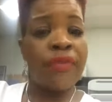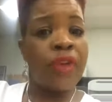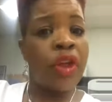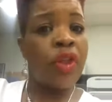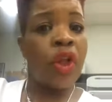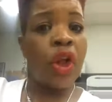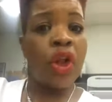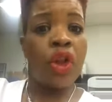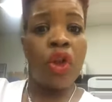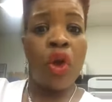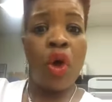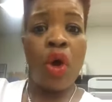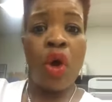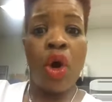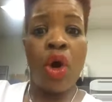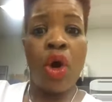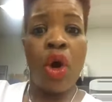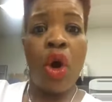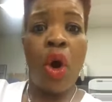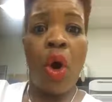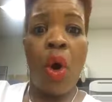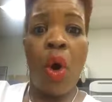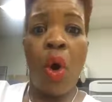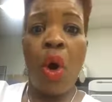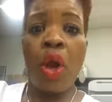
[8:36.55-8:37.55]
for the long
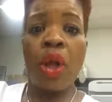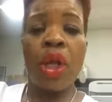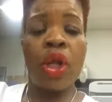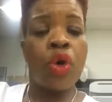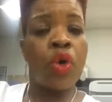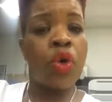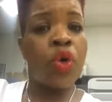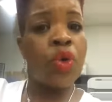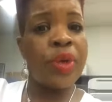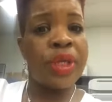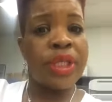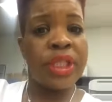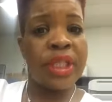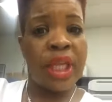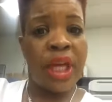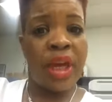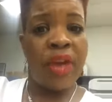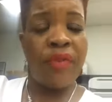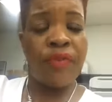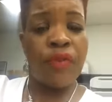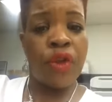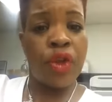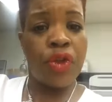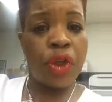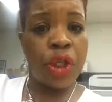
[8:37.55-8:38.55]
haul and who is there for